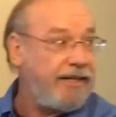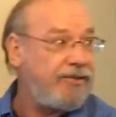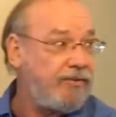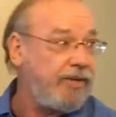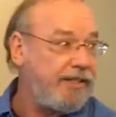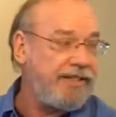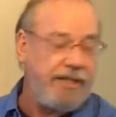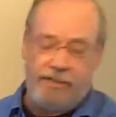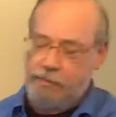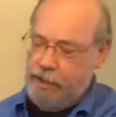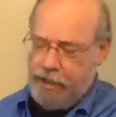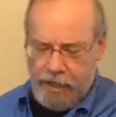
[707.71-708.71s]
That's what he says
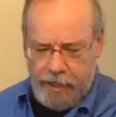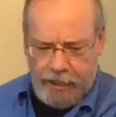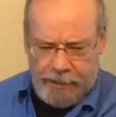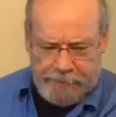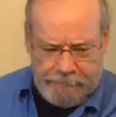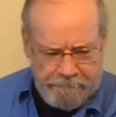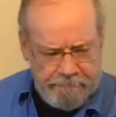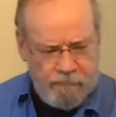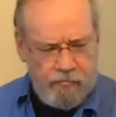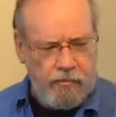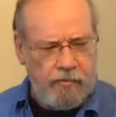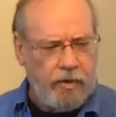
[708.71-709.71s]
to me.
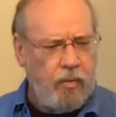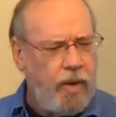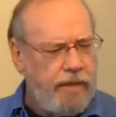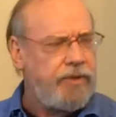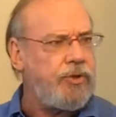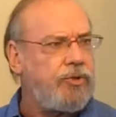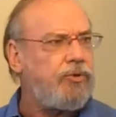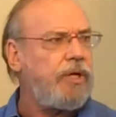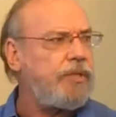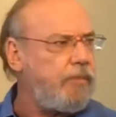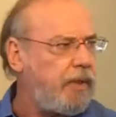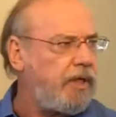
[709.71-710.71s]
Why don't you
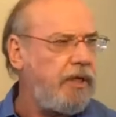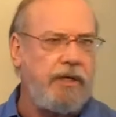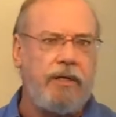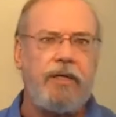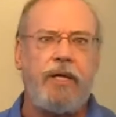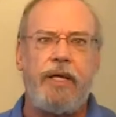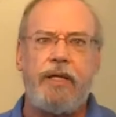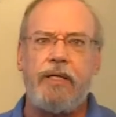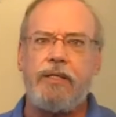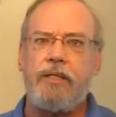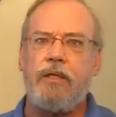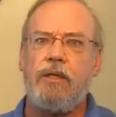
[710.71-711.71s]
trust me here and
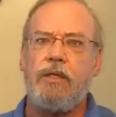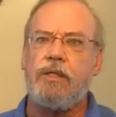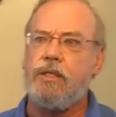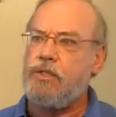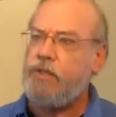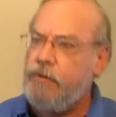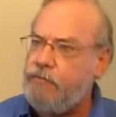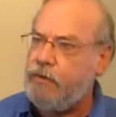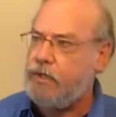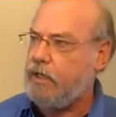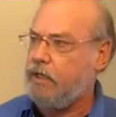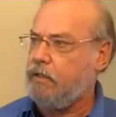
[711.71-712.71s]
let's look at this
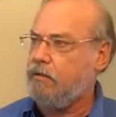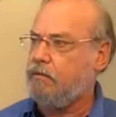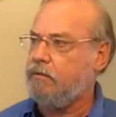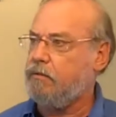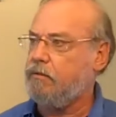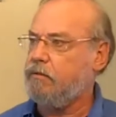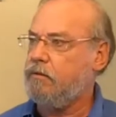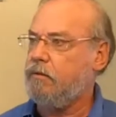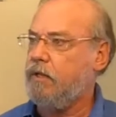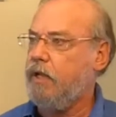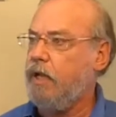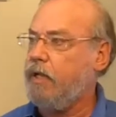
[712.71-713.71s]
differently?
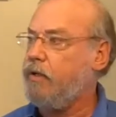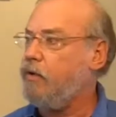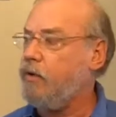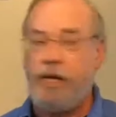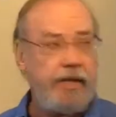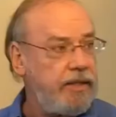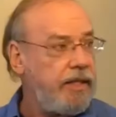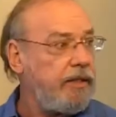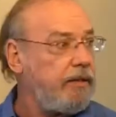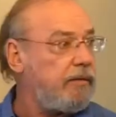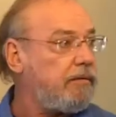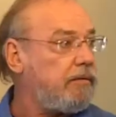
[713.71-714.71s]
And you know what I
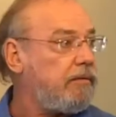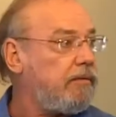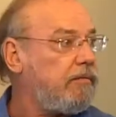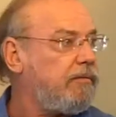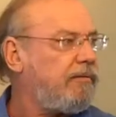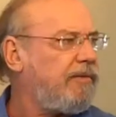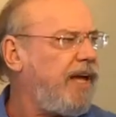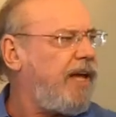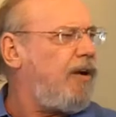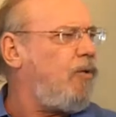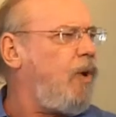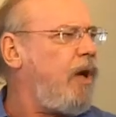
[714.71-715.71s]
think?
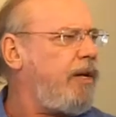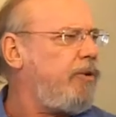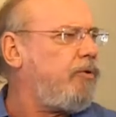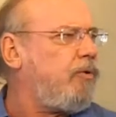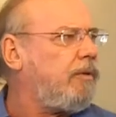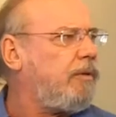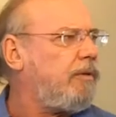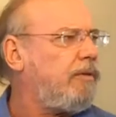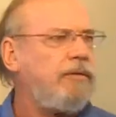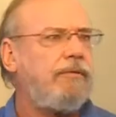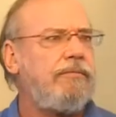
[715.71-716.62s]
I don't want to.